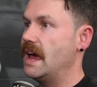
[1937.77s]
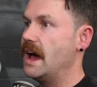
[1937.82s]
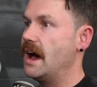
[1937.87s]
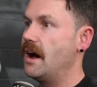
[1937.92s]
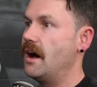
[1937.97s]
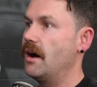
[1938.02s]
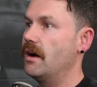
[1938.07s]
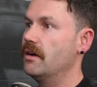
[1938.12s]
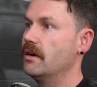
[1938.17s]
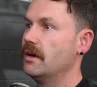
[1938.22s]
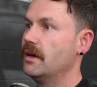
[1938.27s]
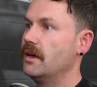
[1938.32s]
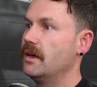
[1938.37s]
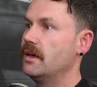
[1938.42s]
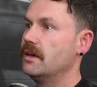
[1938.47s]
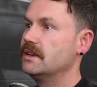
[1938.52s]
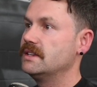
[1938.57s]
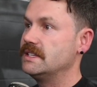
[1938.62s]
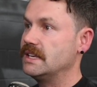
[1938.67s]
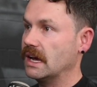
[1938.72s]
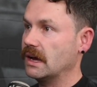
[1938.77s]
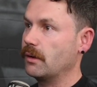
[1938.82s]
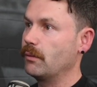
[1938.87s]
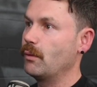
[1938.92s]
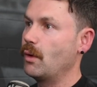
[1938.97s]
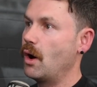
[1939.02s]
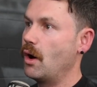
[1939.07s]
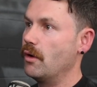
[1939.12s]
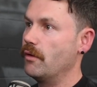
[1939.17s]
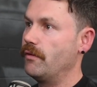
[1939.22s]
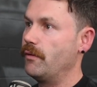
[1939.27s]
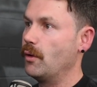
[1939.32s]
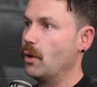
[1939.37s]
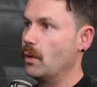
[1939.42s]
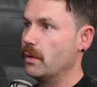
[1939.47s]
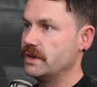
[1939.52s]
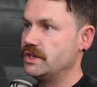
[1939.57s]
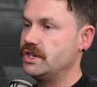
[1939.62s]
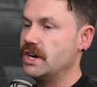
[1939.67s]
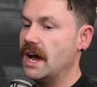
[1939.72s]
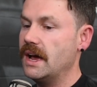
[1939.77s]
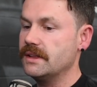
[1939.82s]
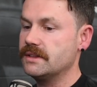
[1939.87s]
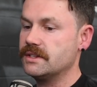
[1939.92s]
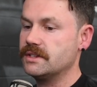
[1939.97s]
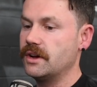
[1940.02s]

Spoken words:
our second row forward chat.